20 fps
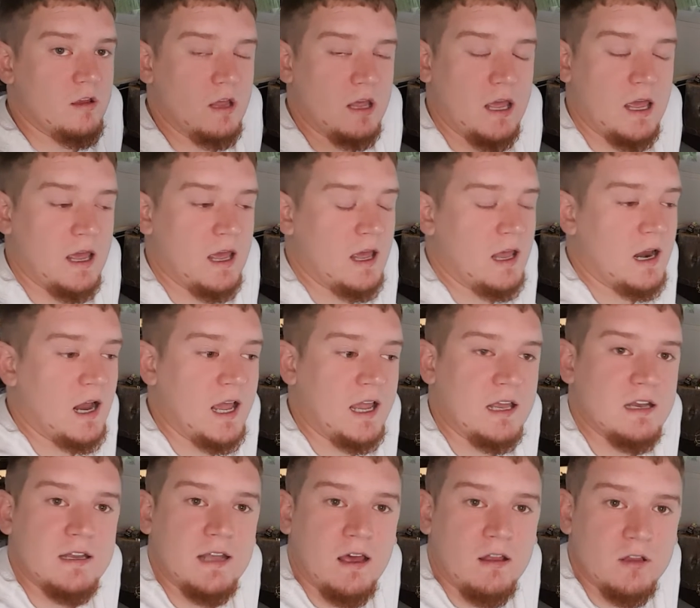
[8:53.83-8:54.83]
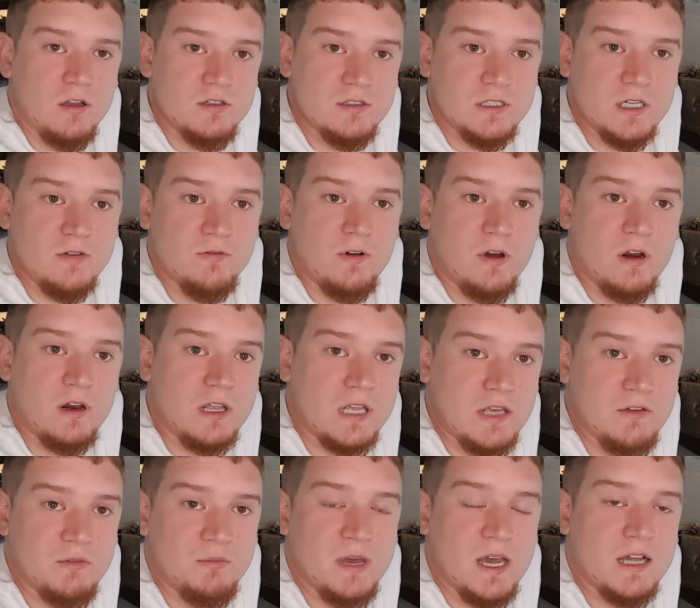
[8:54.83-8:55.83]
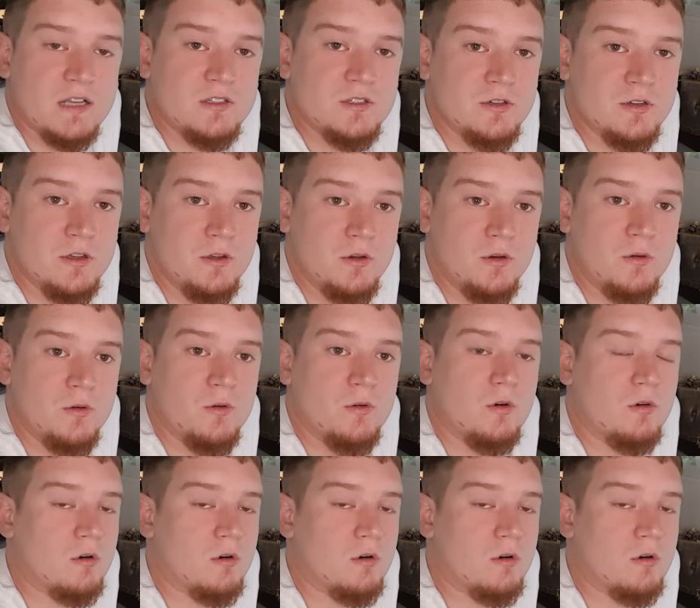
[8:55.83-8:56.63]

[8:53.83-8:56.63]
and I can download the stuff on it and give it back to you,